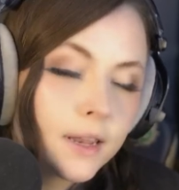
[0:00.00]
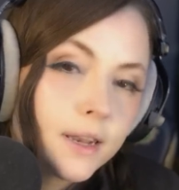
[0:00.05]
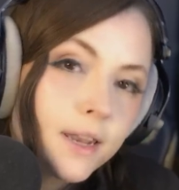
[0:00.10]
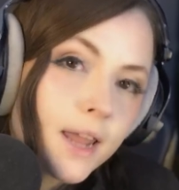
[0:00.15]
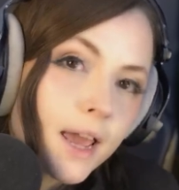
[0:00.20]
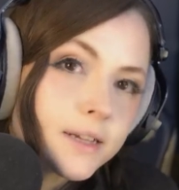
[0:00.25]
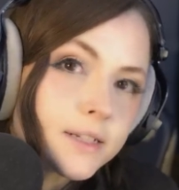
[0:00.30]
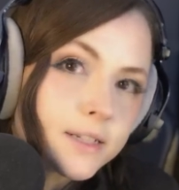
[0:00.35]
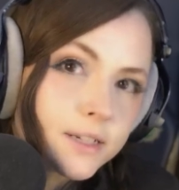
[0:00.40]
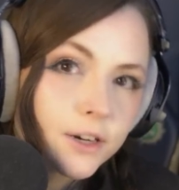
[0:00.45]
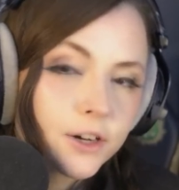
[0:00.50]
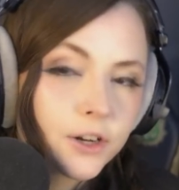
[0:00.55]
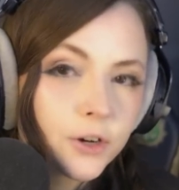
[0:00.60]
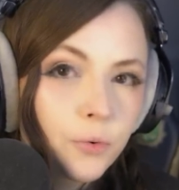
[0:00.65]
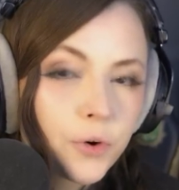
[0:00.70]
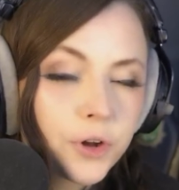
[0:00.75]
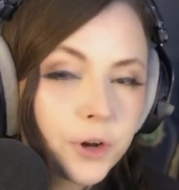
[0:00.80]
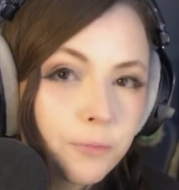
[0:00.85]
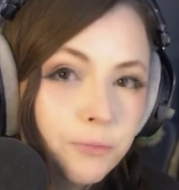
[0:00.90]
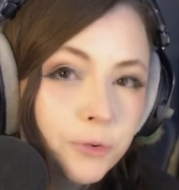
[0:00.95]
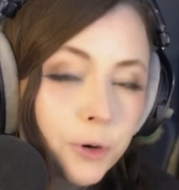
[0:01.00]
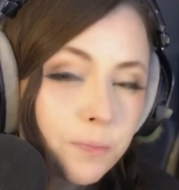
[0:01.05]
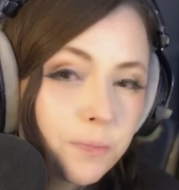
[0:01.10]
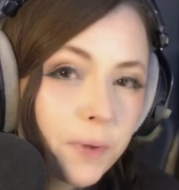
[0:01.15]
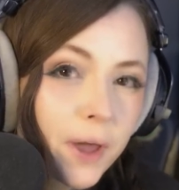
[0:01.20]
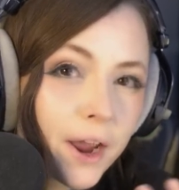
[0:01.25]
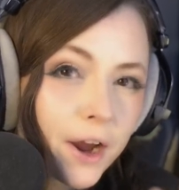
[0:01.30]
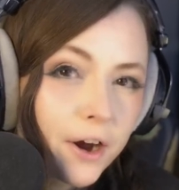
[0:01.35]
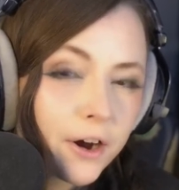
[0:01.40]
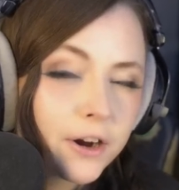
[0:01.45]
Next, you're going to want to
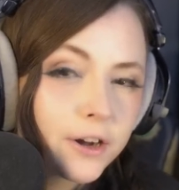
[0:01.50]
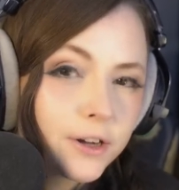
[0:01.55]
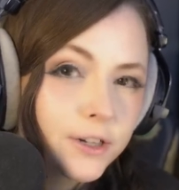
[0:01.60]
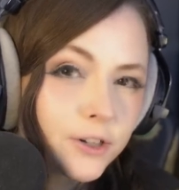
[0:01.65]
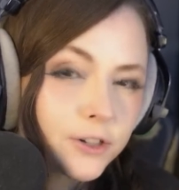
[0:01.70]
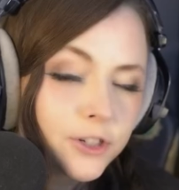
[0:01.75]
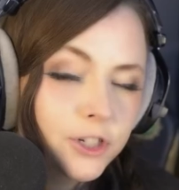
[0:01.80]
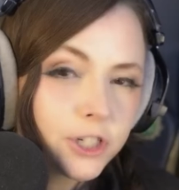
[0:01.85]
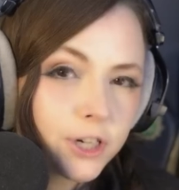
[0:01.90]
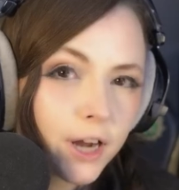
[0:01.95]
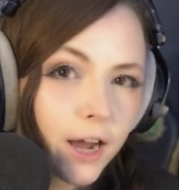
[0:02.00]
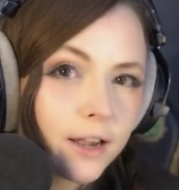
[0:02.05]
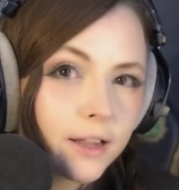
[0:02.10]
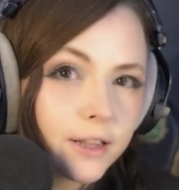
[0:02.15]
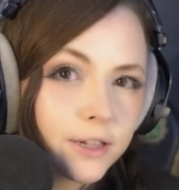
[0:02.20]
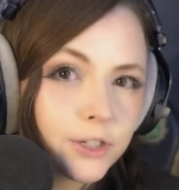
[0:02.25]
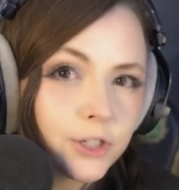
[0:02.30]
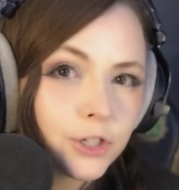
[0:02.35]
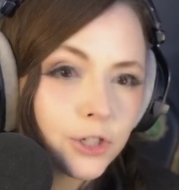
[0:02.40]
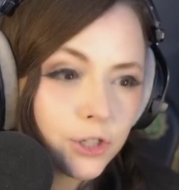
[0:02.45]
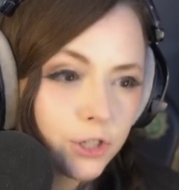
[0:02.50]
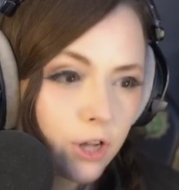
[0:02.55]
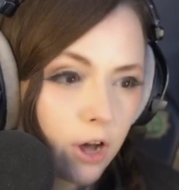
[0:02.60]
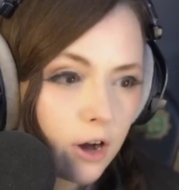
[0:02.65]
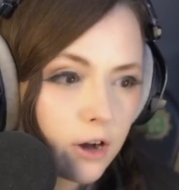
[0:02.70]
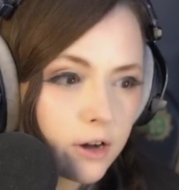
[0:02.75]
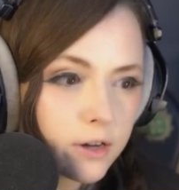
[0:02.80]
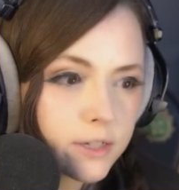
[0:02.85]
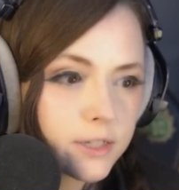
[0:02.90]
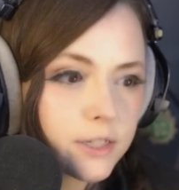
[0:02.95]
prepare your challenge
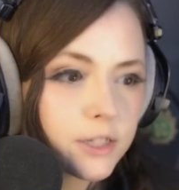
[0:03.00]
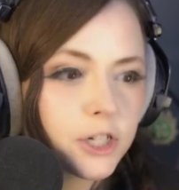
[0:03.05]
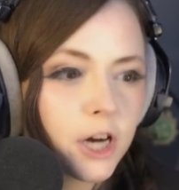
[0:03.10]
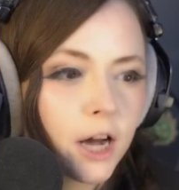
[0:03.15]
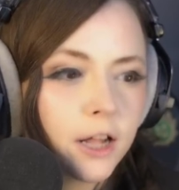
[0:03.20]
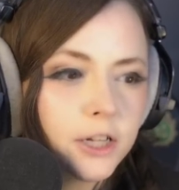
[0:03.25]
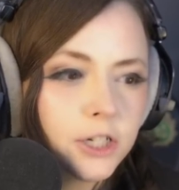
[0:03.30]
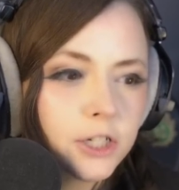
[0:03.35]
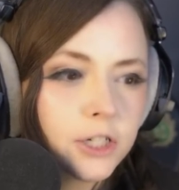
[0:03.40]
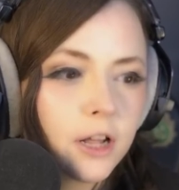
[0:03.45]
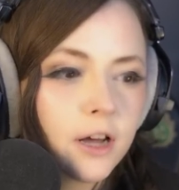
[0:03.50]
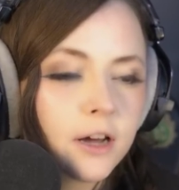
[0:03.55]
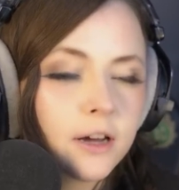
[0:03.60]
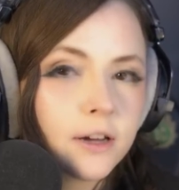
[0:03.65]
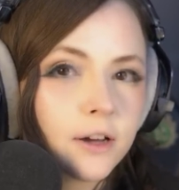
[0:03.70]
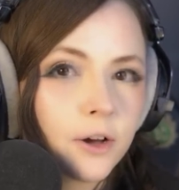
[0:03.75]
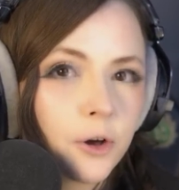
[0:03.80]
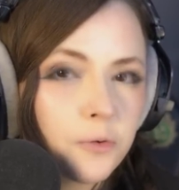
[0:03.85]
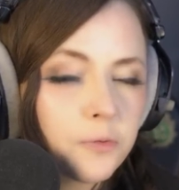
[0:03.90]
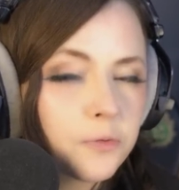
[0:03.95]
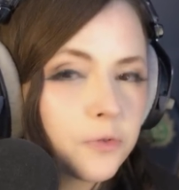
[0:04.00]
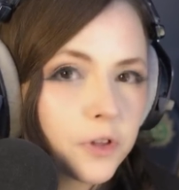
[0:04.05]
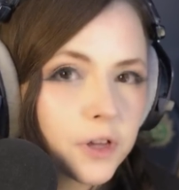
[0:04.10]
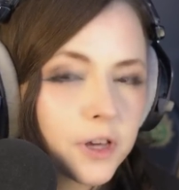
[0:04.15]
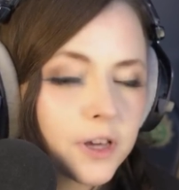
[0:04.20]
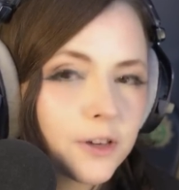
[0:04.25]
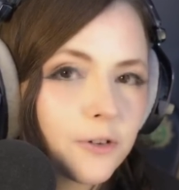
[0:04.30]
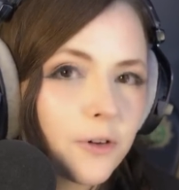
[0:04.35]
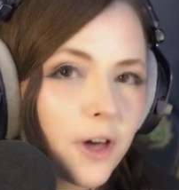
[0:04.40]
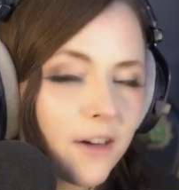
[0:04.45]
logs. Challenge log,
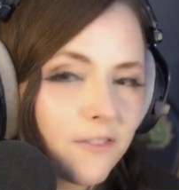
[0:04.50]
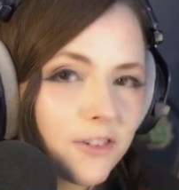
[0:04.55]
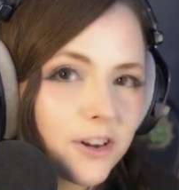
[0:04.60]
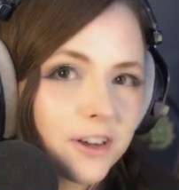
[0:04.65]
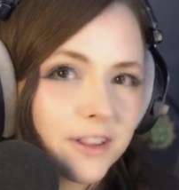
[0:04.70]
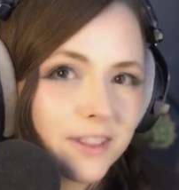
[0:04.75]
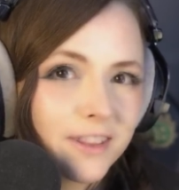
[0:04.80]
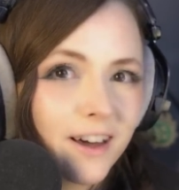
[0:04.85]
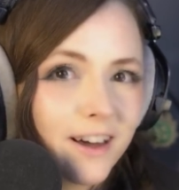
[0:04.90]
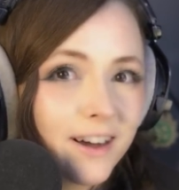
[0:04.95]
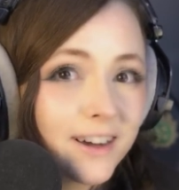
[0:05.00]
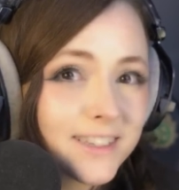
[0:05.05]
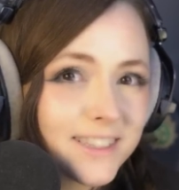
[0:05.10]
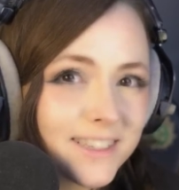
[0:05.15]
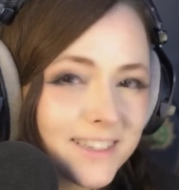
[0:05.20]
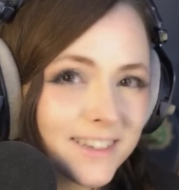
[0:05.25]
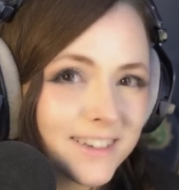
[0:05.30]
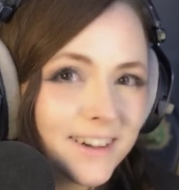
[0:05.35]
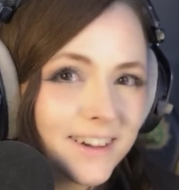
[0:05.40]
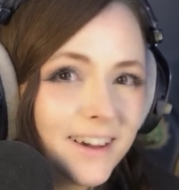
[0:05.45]
hopefully you have it unlocked.